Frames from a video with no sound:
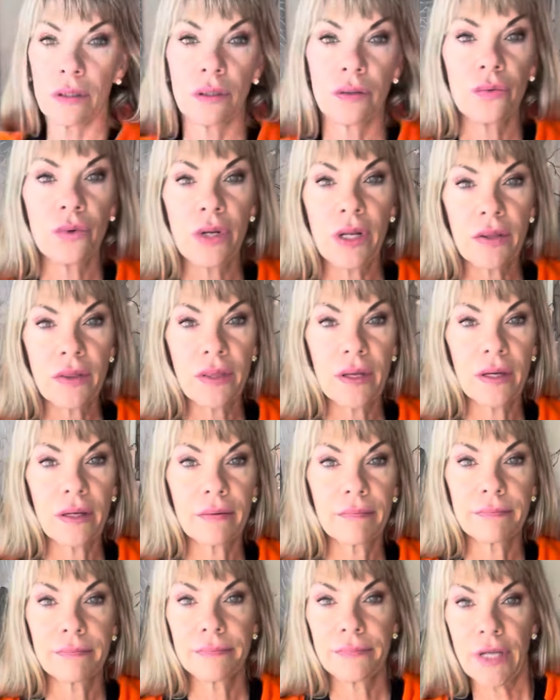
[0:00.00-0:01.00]
What do you think?
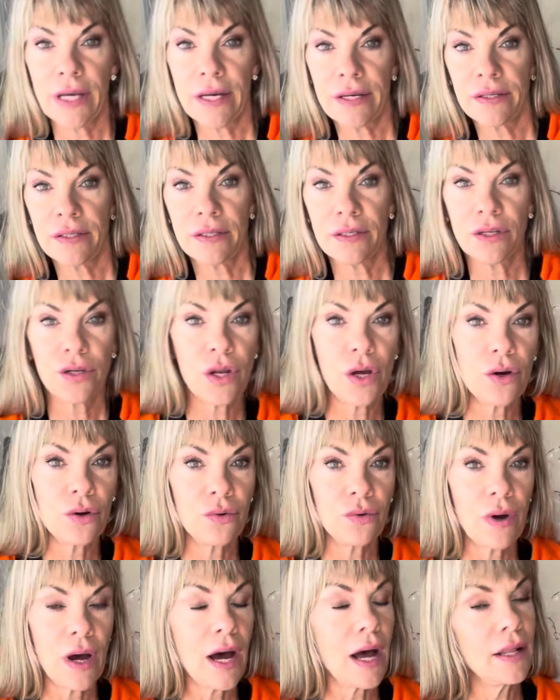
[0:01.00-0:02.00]
Yes?
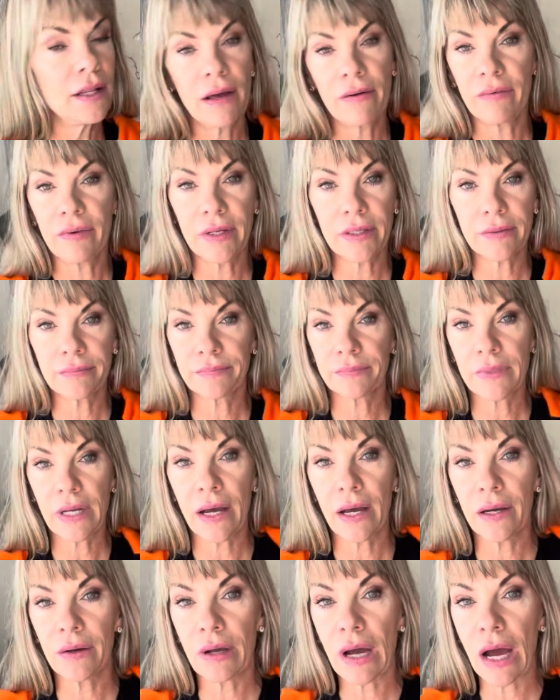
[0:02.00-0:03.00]
No? I love it.
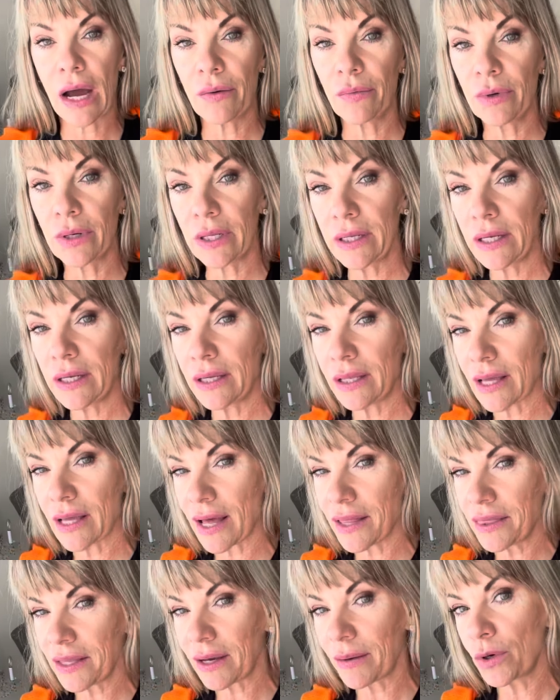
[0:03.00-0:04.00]
I, I really,
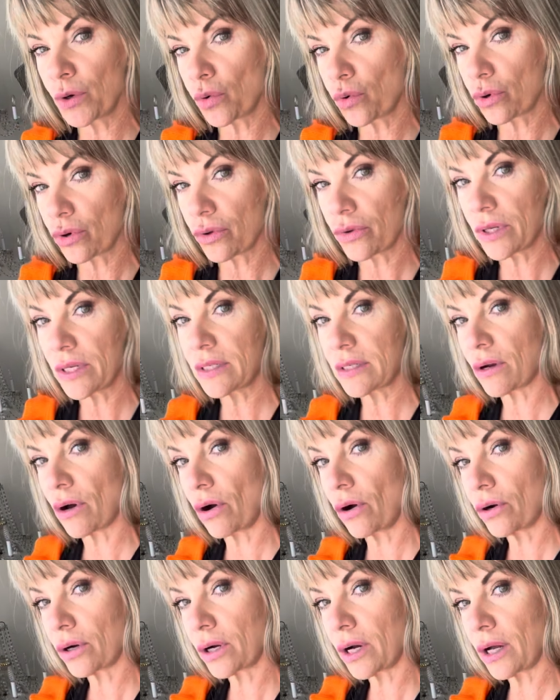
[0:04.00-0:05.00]
I think I'm going to order these in
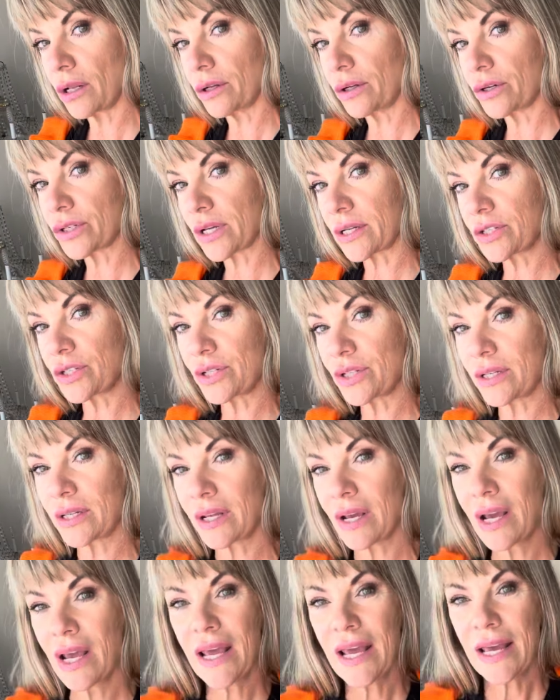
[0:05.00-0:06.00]
all colors. I just,
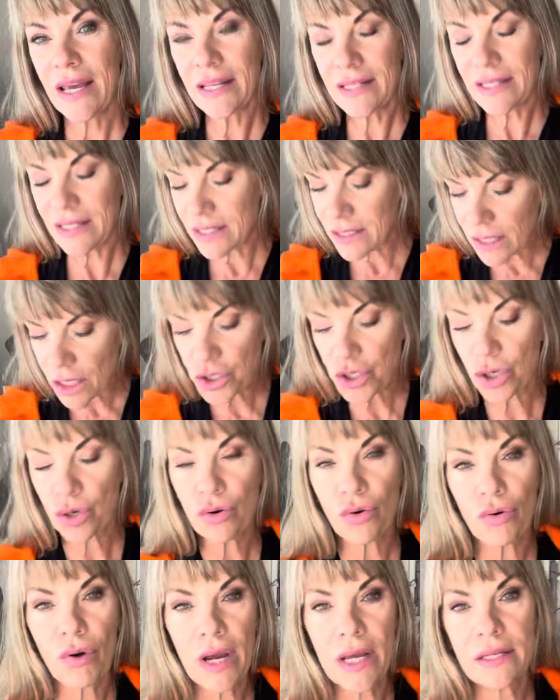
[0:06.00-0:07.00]
it's such a
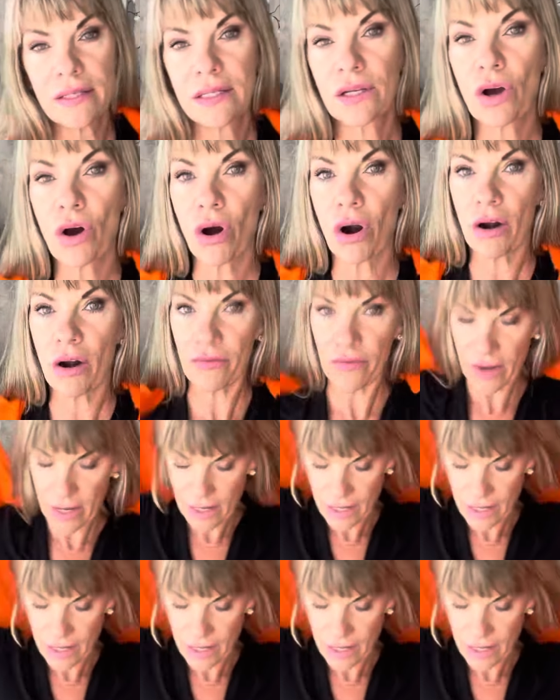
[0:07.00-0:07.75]
great scarf. And